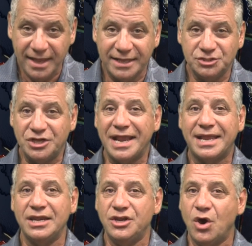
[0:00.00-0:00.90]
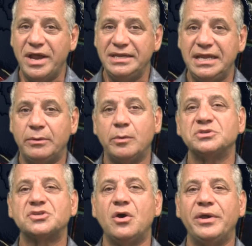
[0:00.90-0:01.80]
And Jack had no idea what
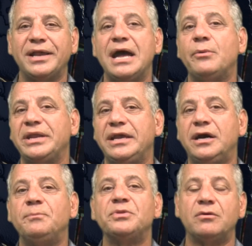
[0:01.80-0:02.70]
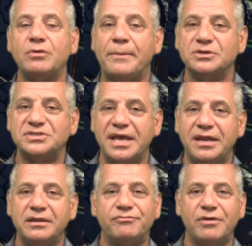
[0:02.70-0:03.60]
was going on when he helped
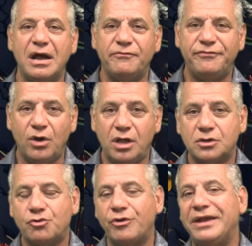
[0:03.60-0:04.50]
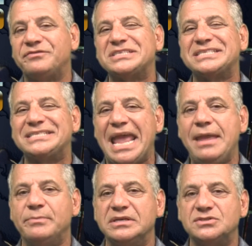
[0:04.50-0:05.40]
Representative Ralph Hall craft
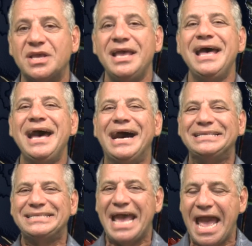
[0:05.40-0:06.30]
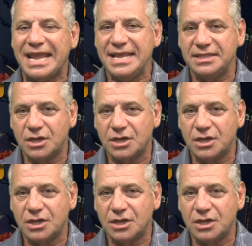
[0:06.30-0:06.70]
statements attacking the